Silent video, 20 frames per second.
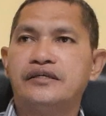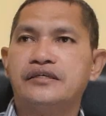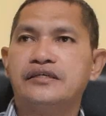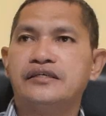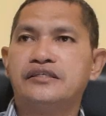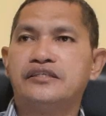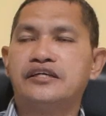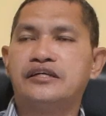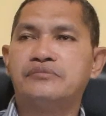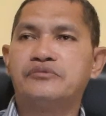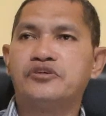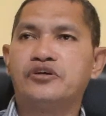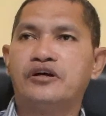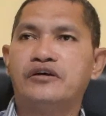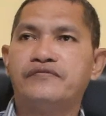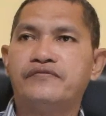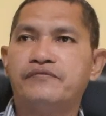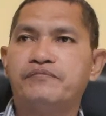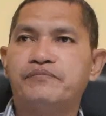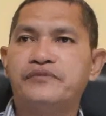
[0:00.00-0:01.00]
in terms
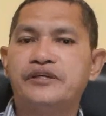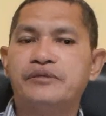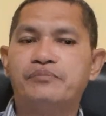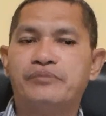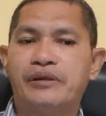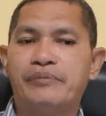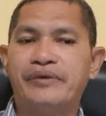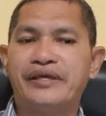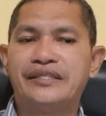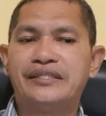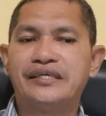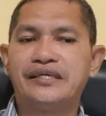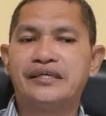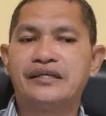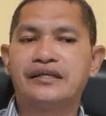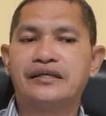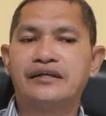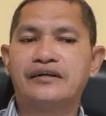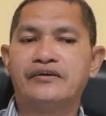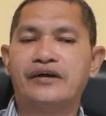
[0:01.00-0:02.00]
of
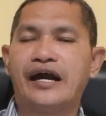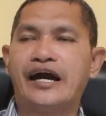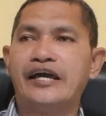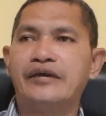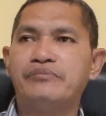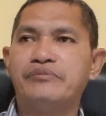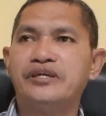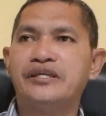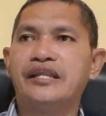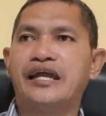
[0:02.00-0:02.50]
implementing. I